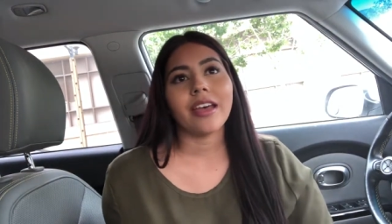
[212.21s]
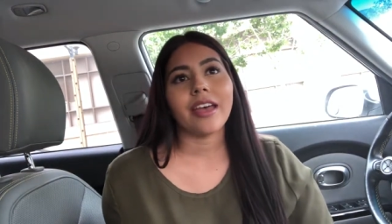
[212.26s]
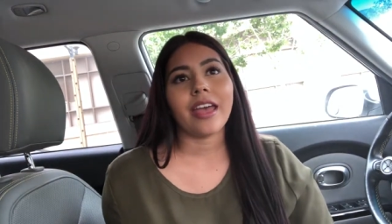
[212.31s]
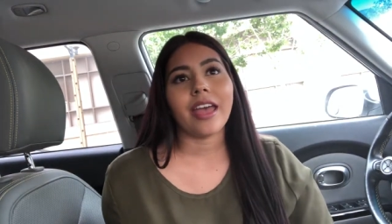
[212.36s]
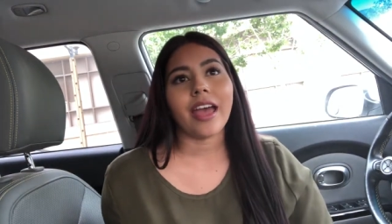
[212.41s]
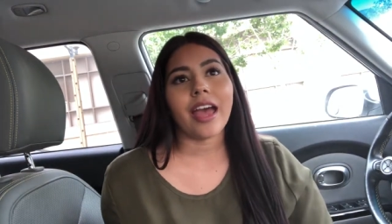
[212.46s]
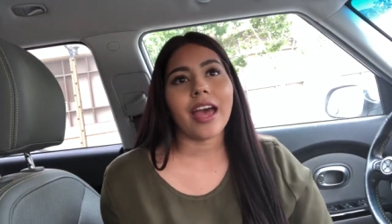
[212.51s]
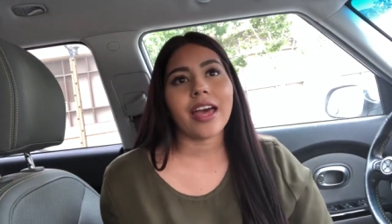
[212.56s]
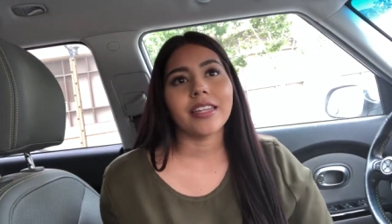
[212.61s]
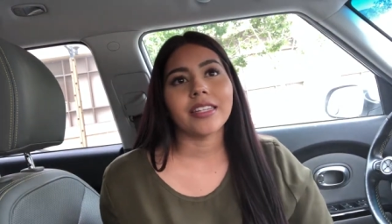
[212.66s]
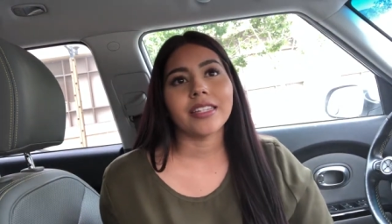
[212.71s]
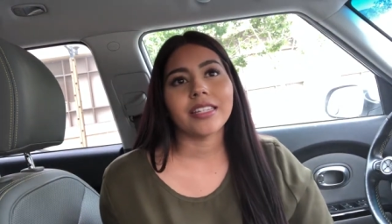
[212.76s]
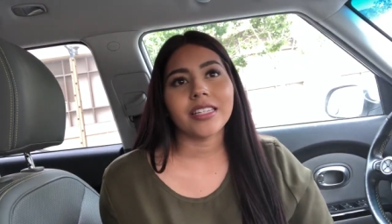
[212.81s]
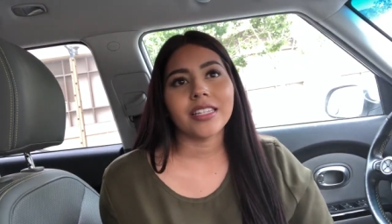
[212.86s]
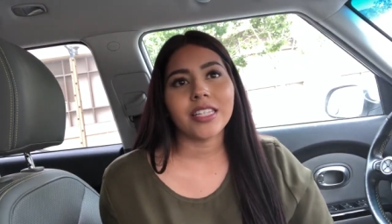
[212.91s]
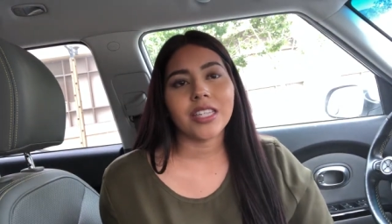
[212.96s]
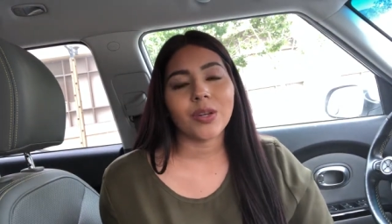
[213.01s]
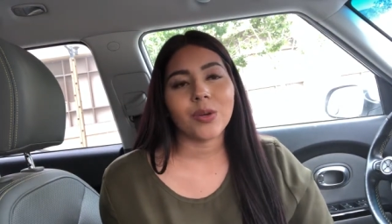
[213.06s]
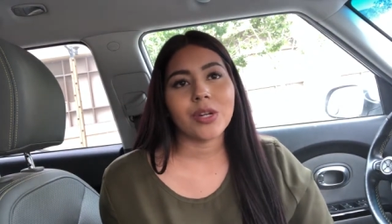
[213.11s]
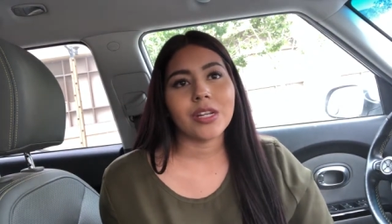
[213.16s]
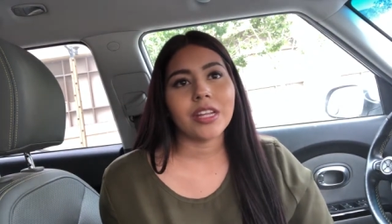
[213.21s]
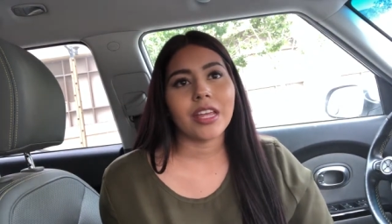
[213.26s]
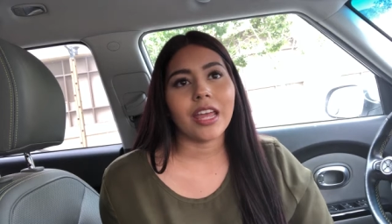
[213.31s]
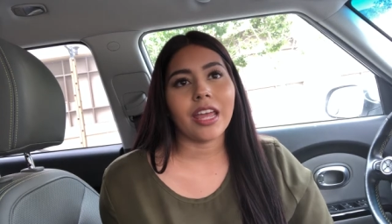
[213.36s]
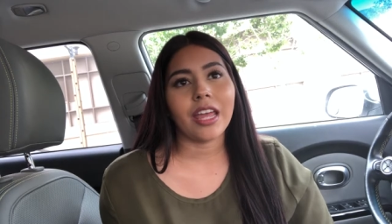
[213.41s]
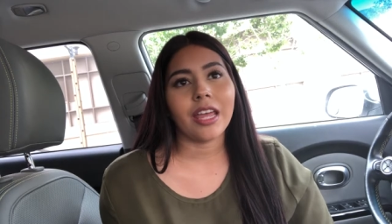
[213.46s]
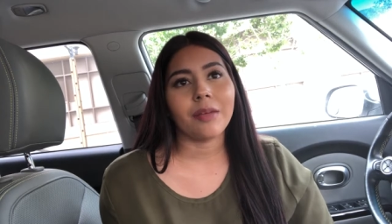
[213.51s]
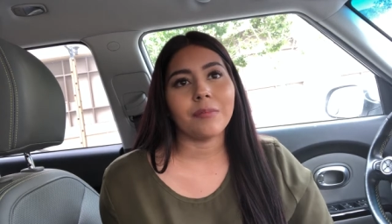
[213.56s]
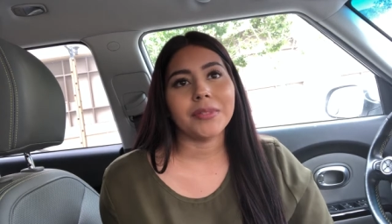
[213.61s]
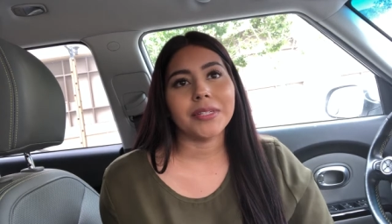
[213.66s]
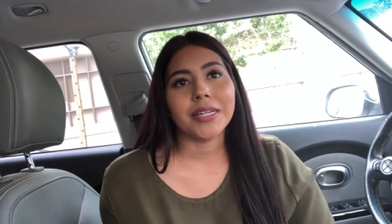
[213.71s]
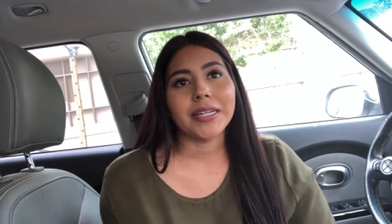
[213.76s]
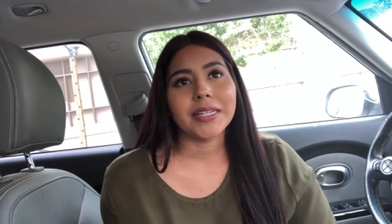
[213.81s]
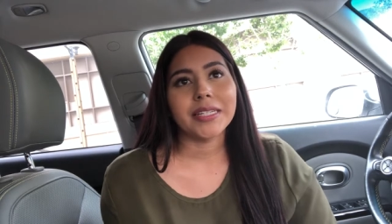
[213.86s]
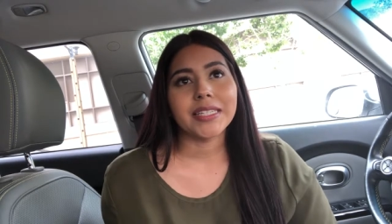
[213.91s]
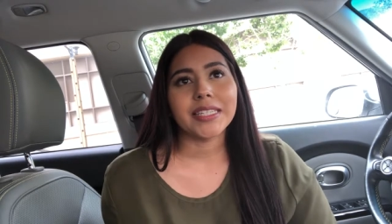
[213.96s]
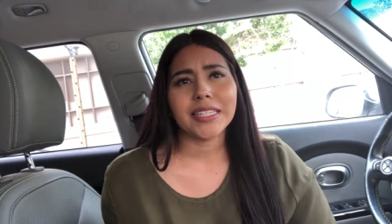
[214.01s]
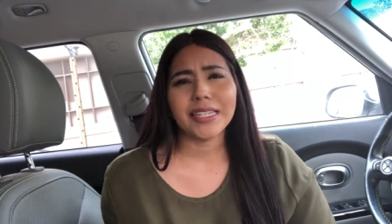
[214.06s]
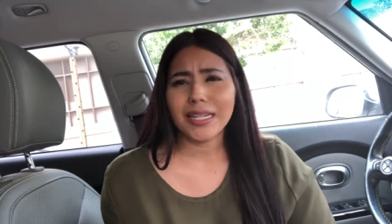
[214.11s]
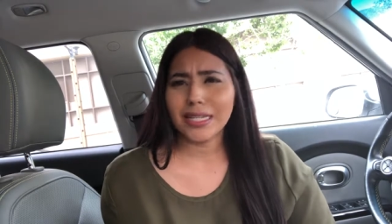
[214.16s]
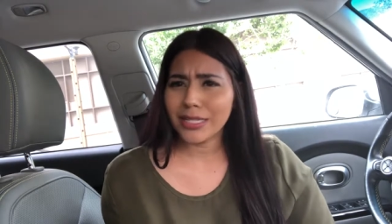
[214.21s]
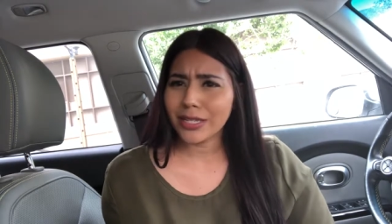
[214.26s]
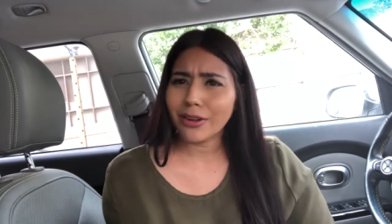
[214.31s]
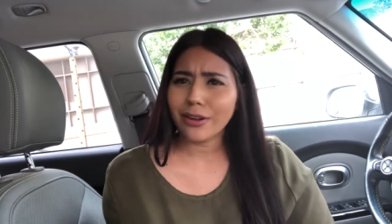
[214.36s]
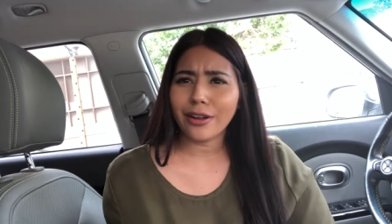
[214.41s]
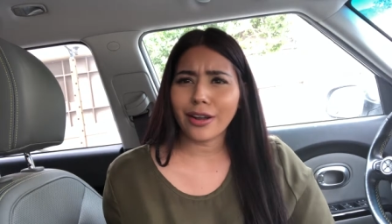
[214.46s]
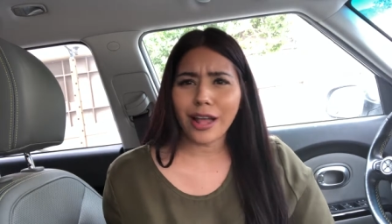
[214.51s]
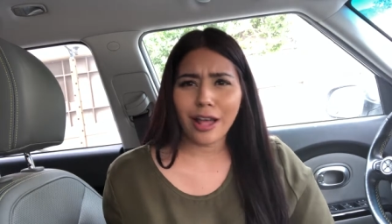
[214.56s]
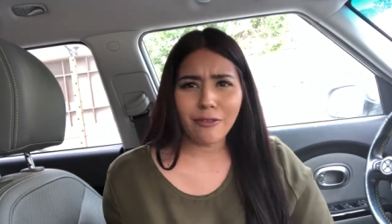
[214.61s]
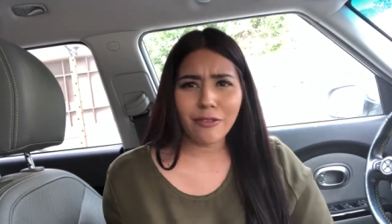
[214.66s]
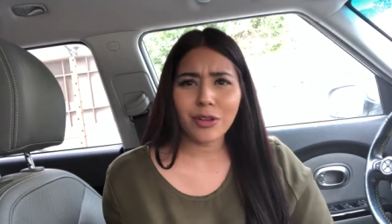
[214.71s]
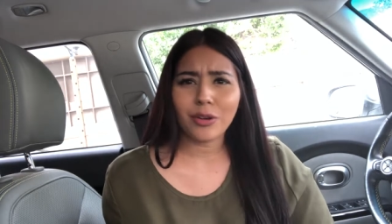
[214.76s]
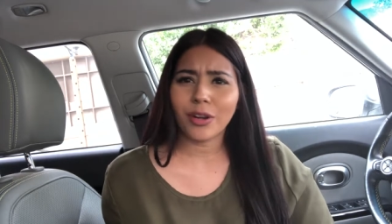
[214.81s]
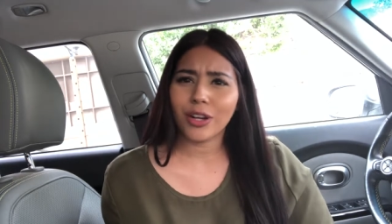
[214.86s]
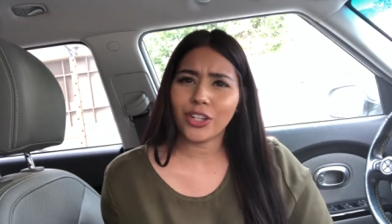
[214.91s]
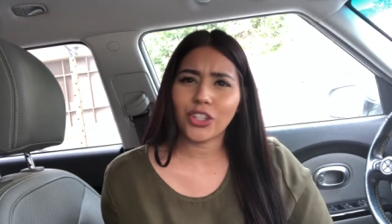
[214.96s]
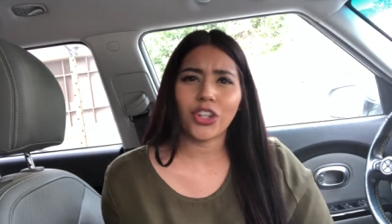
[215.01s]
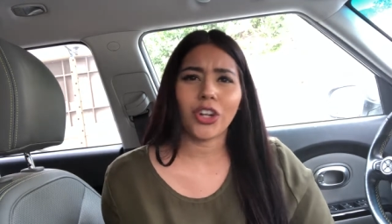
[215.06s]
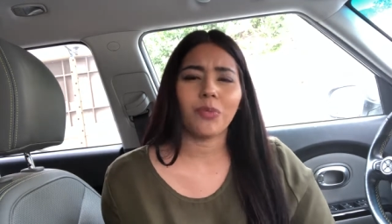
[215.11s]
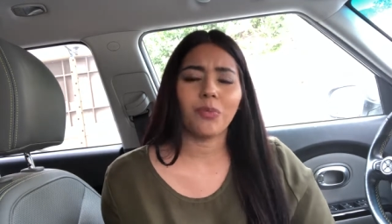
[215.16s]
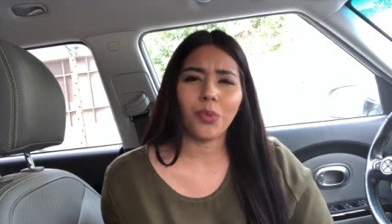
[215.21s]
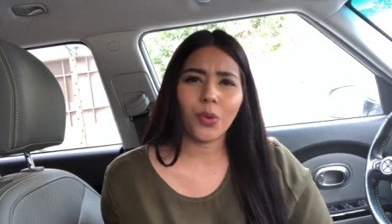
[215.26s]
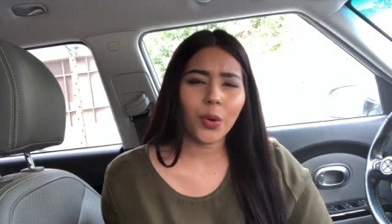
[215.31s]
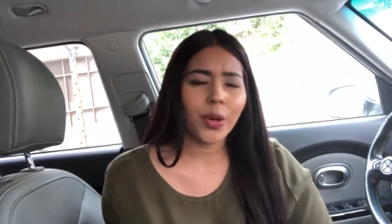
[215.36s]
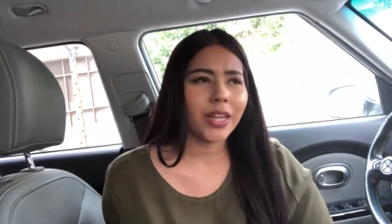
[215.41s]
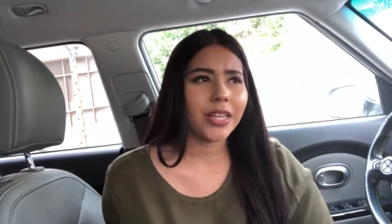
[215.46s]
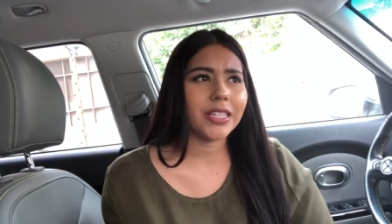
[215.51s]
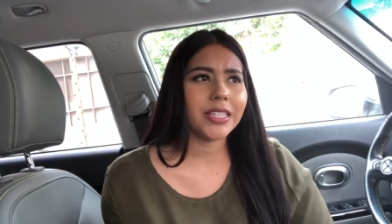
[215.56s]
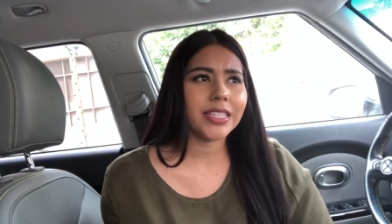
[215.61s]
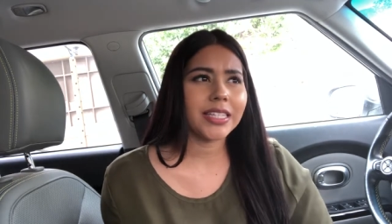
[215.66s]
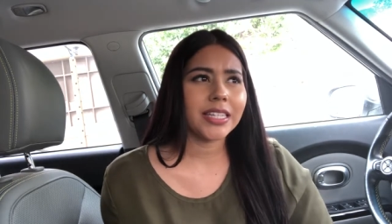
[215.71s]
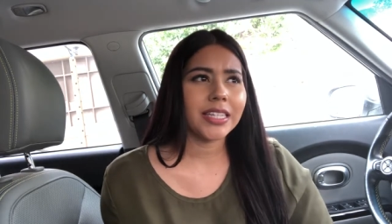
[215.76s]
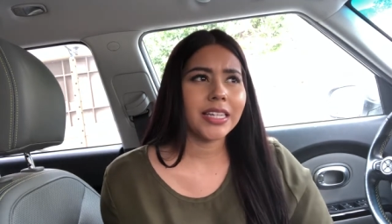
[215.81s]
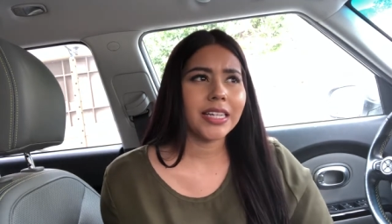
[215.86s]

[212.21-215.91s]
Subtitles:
and 6th grade came, because then I started having crush on boys.